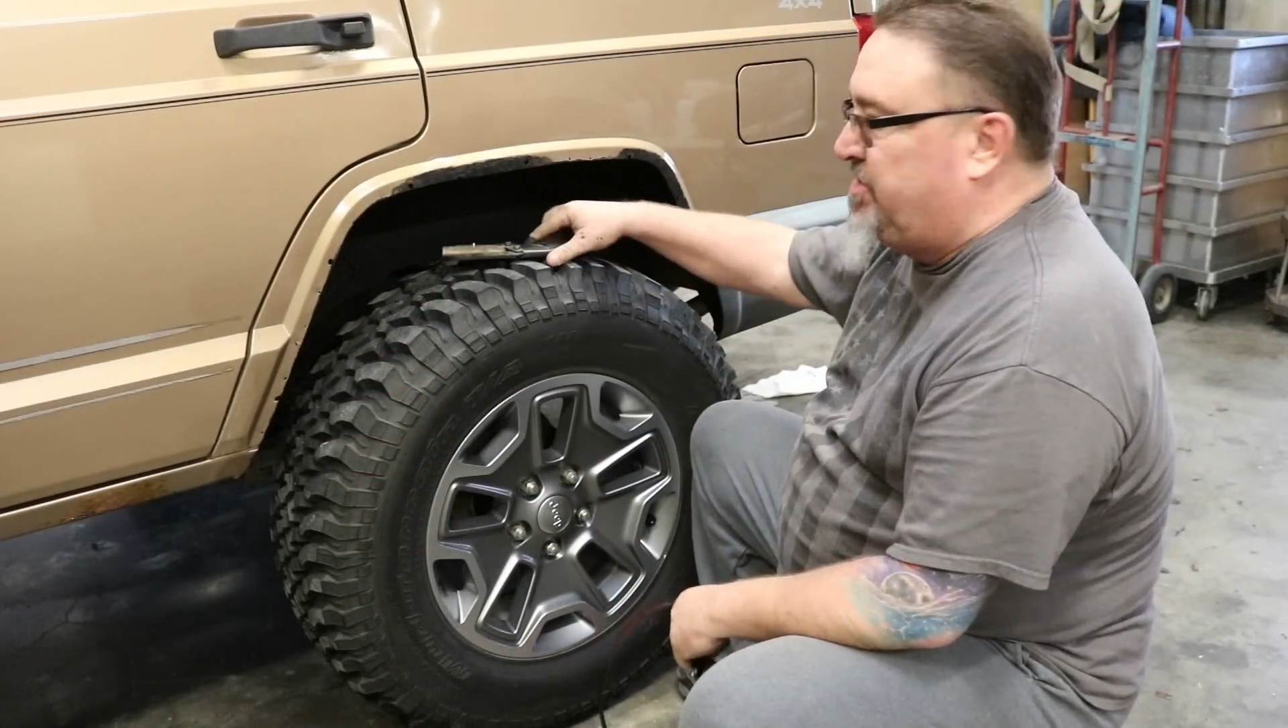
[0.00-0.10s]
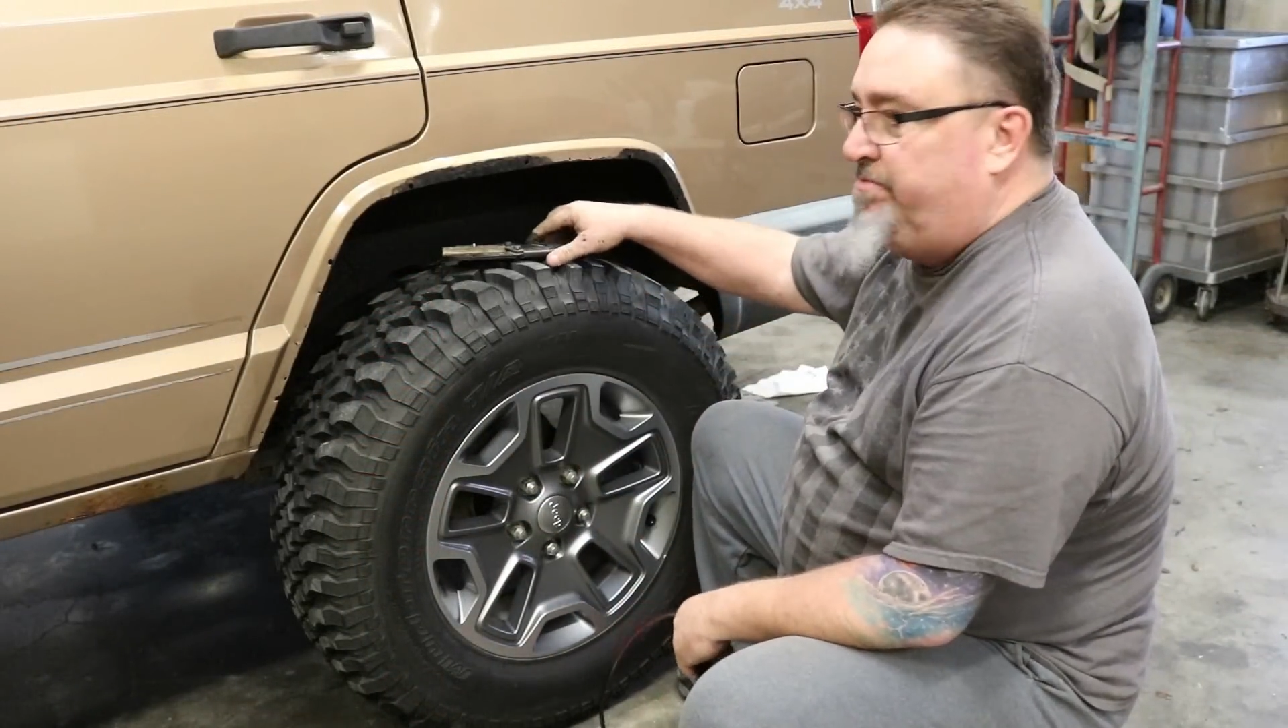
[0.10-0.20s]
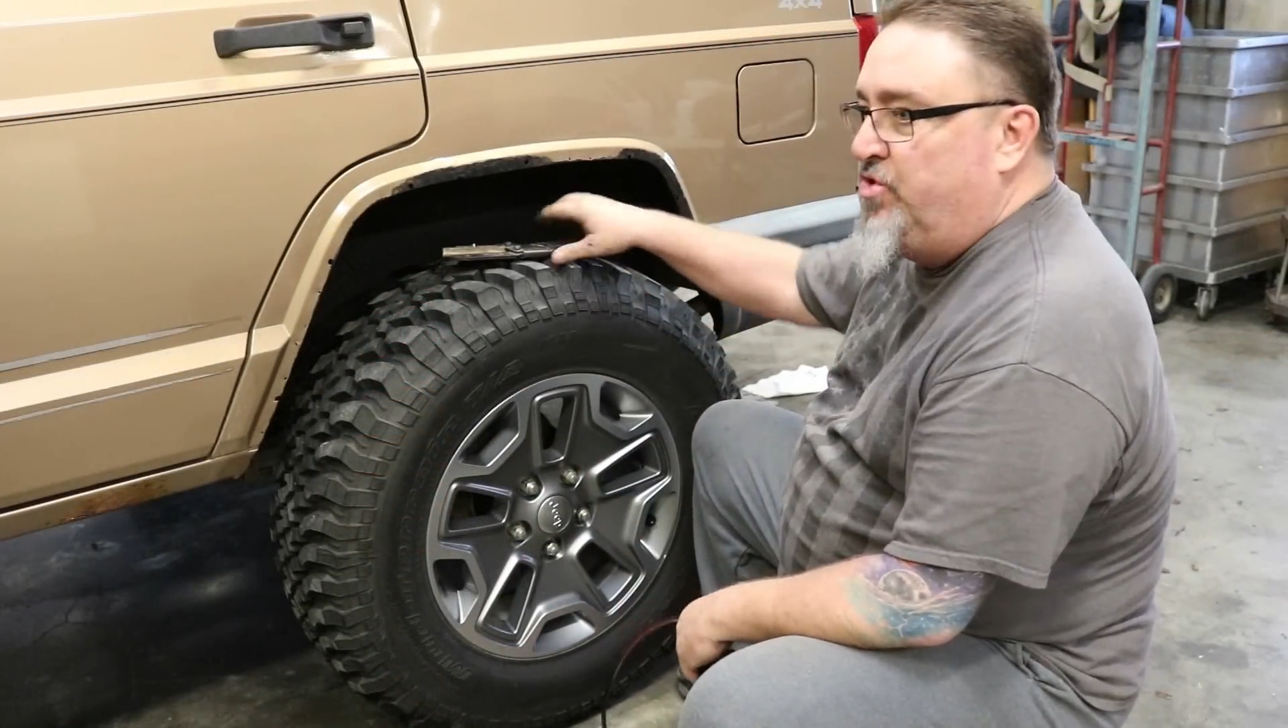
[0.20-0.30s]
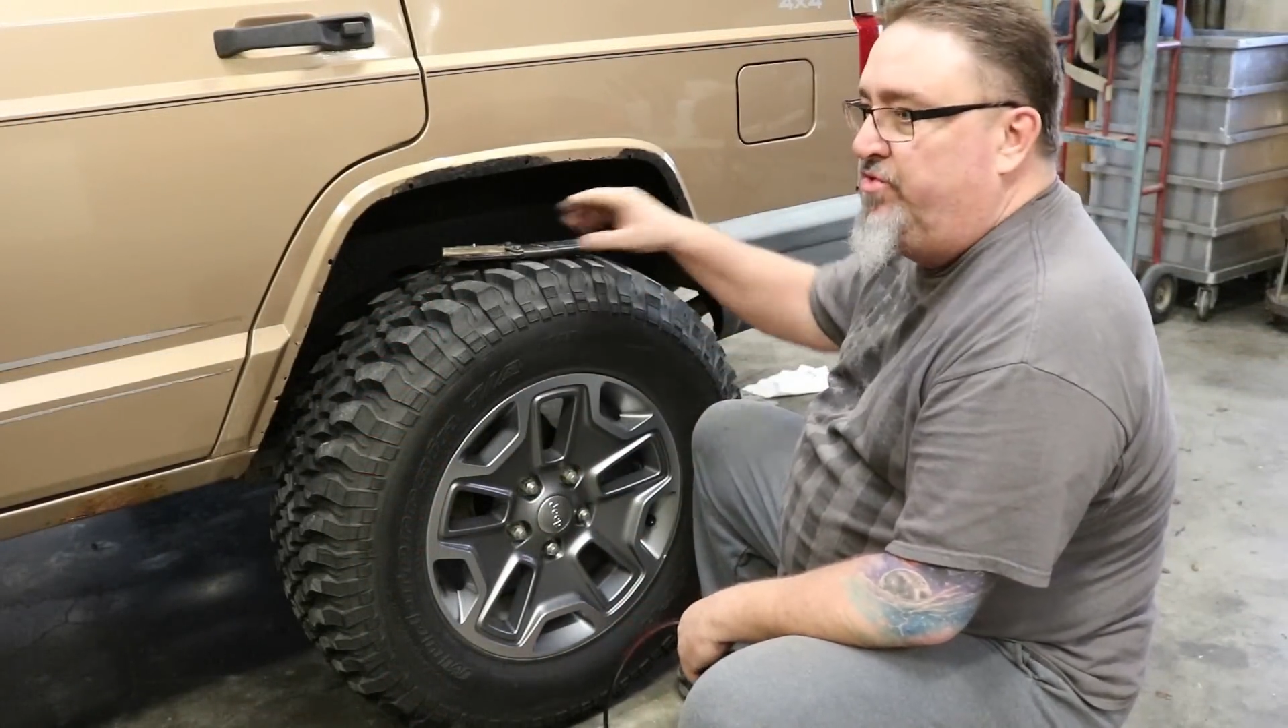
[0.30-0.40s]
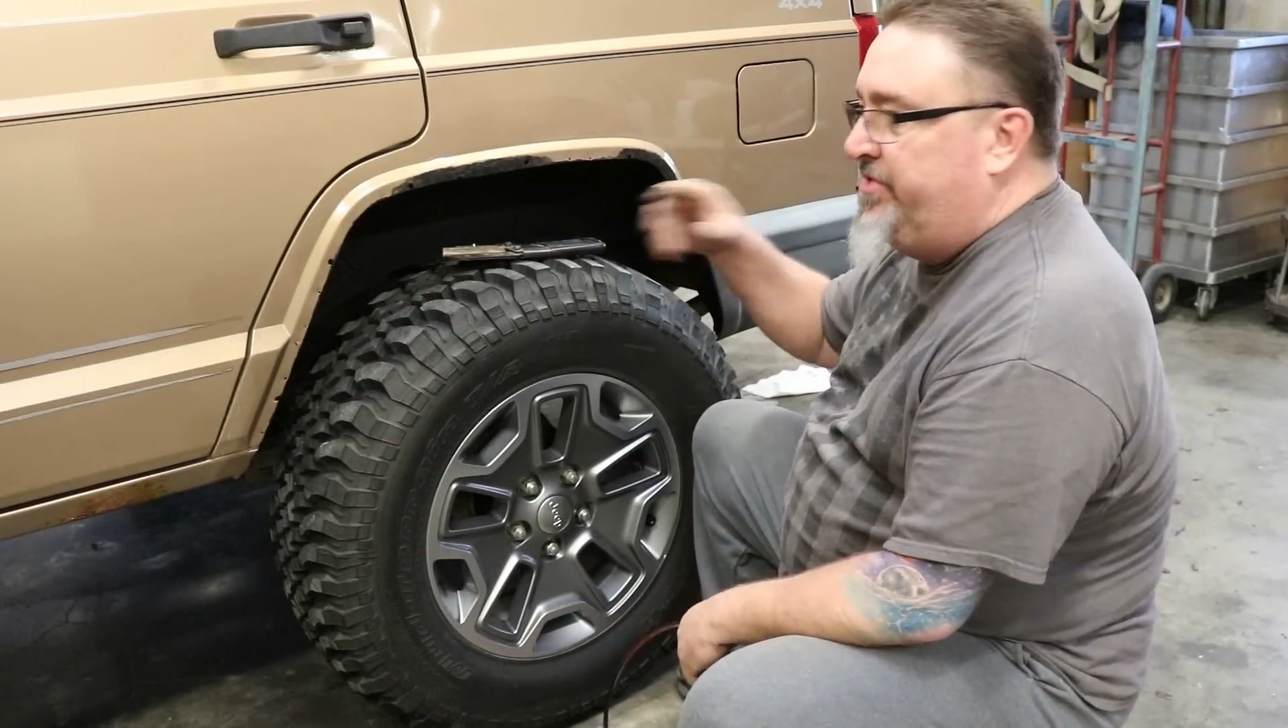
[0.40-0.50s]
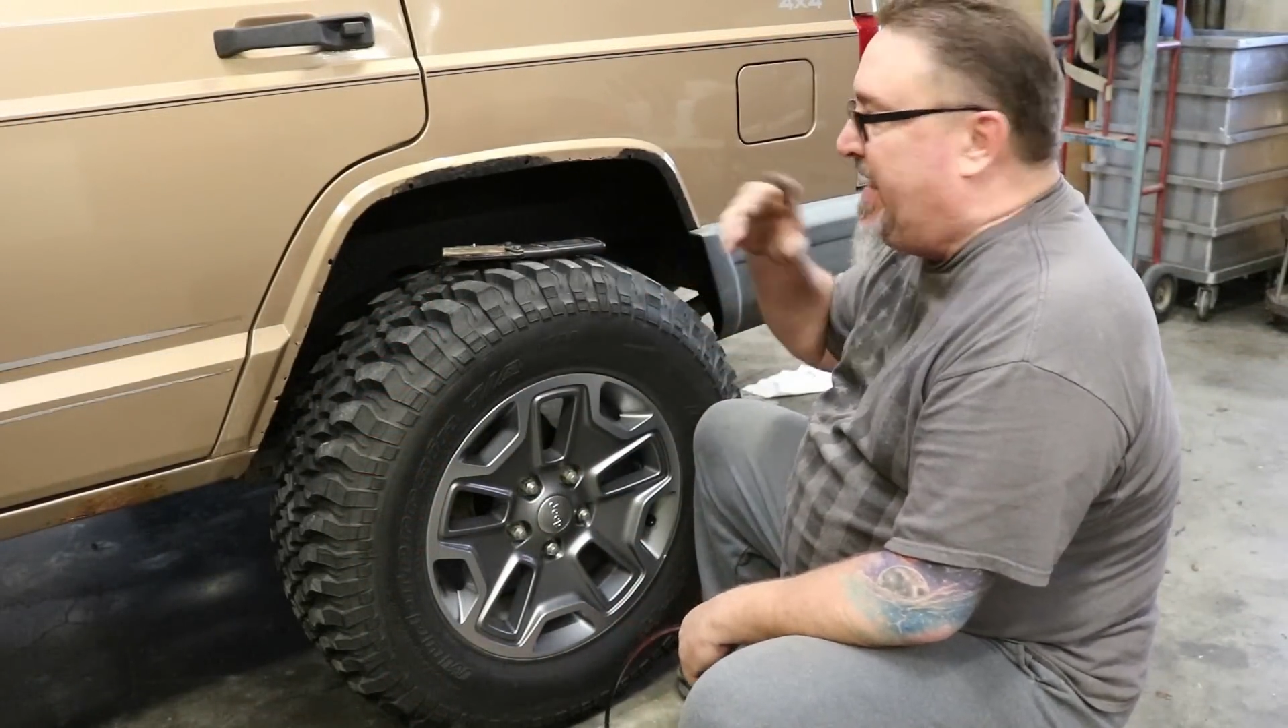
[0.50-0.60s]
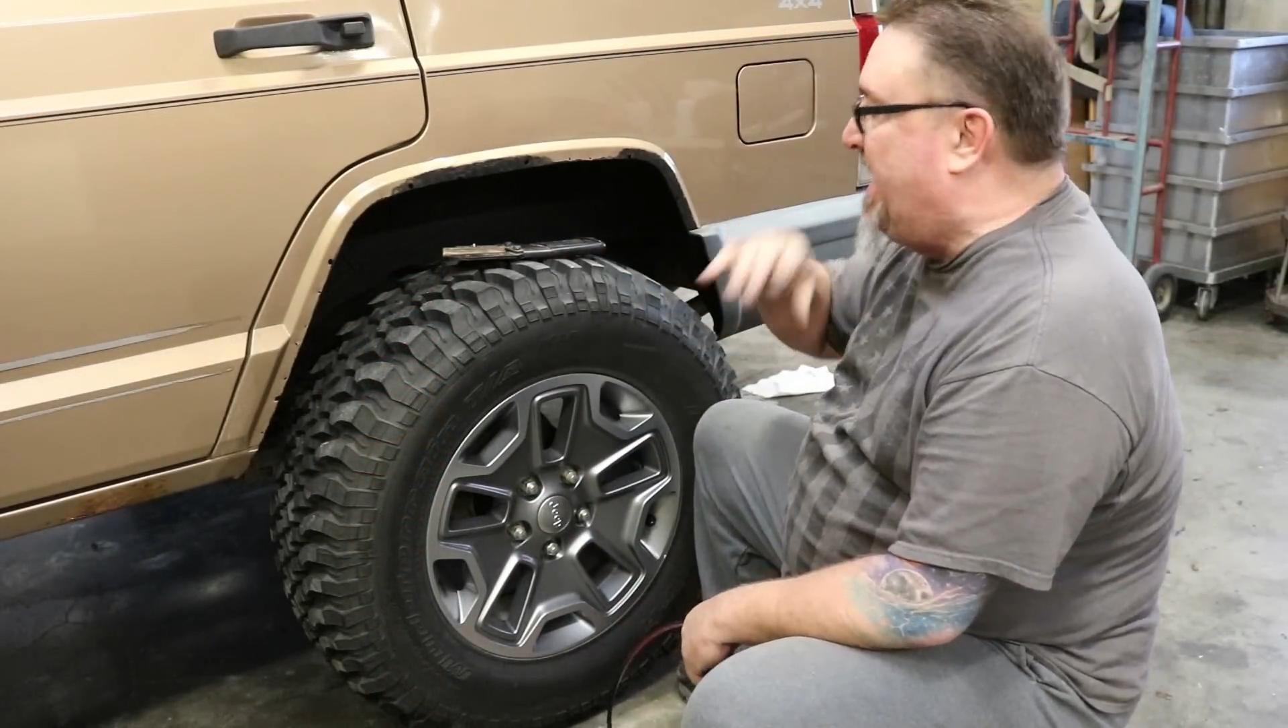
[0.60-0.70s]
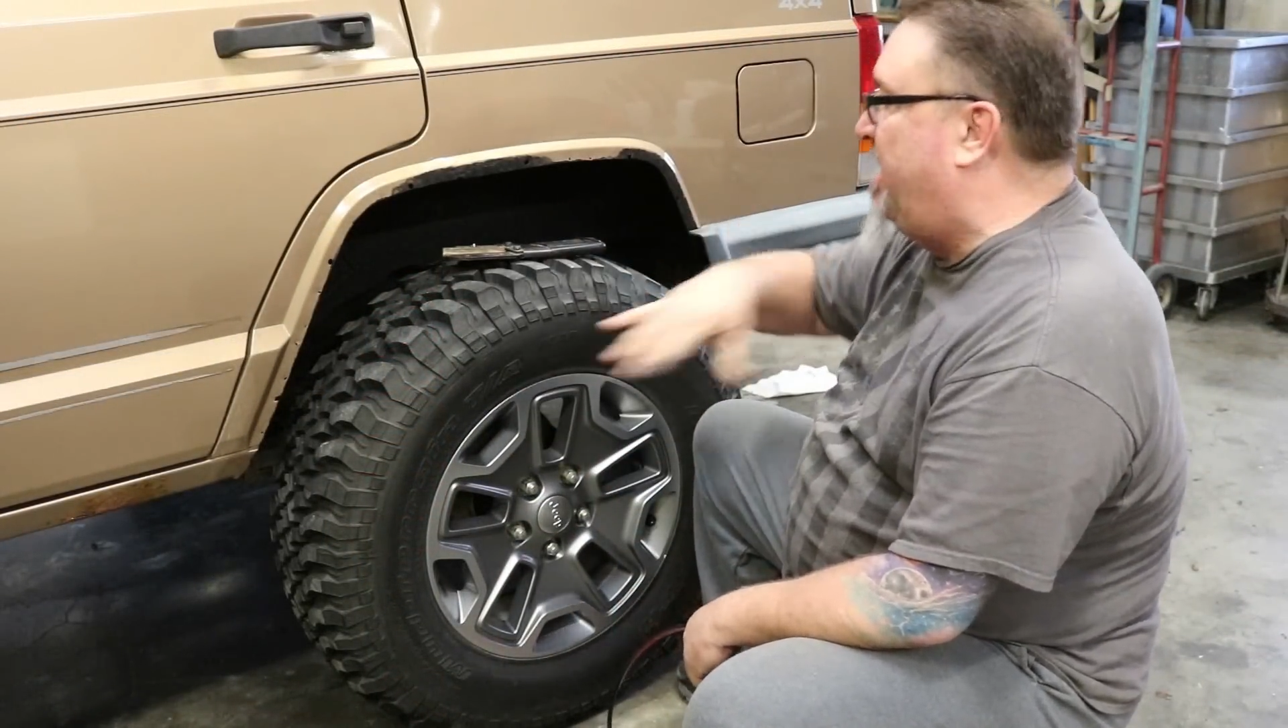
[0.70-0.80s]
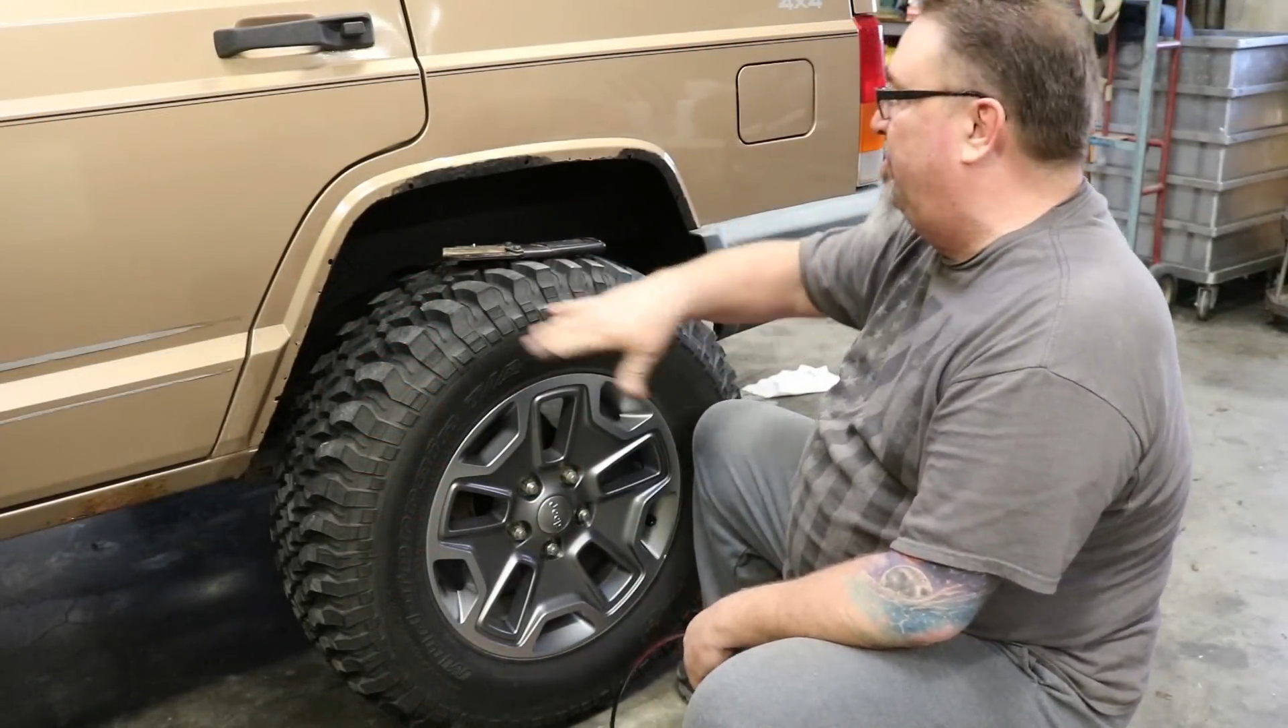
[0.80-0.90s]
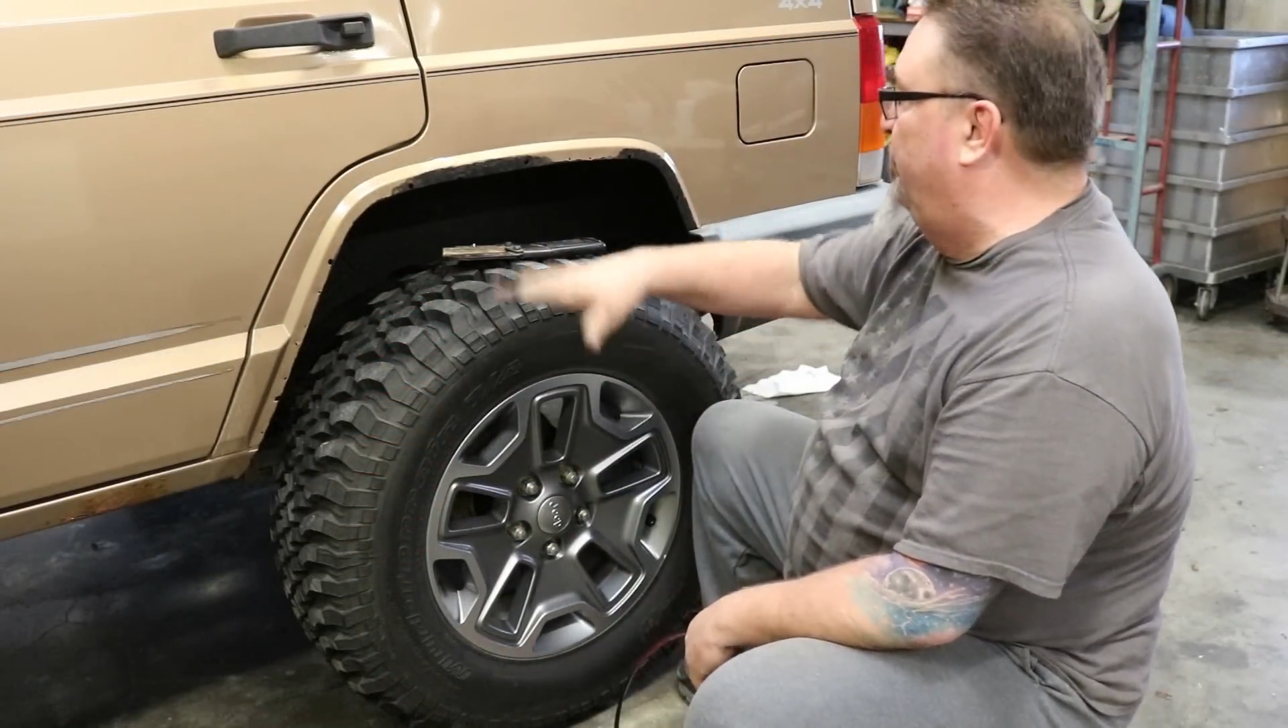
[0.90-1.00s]
smoothed
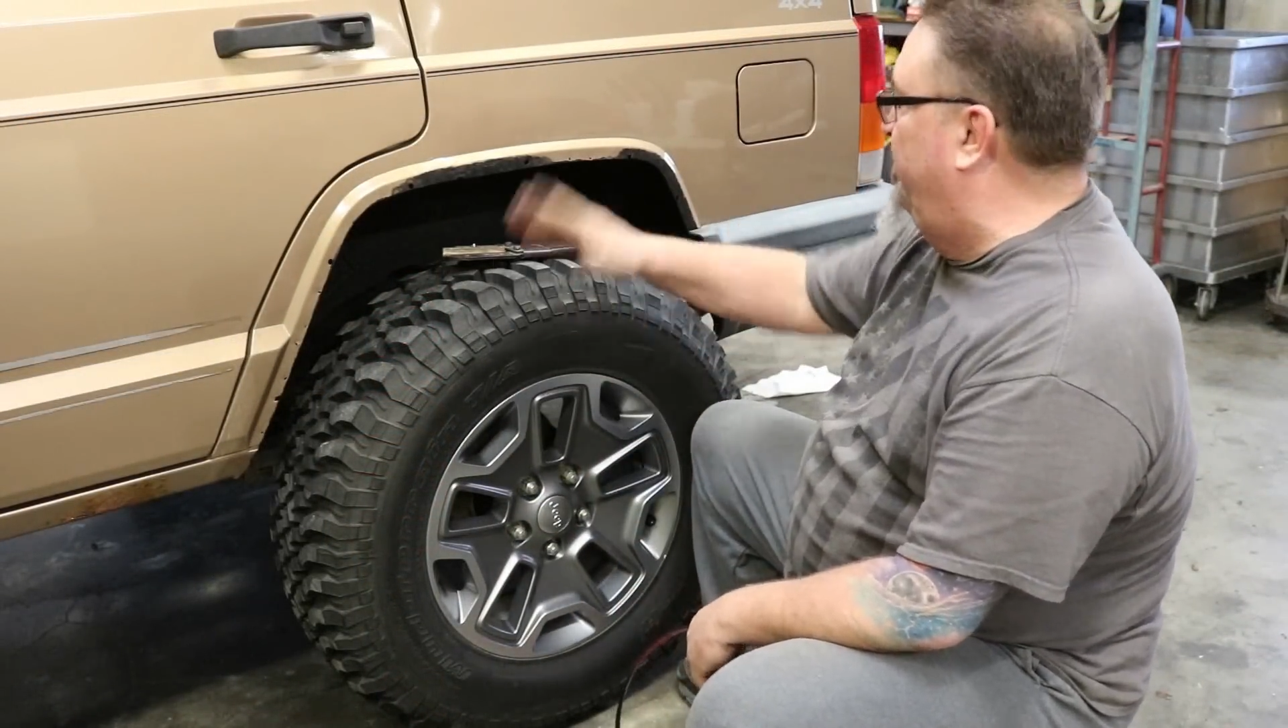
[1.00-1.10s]
out, and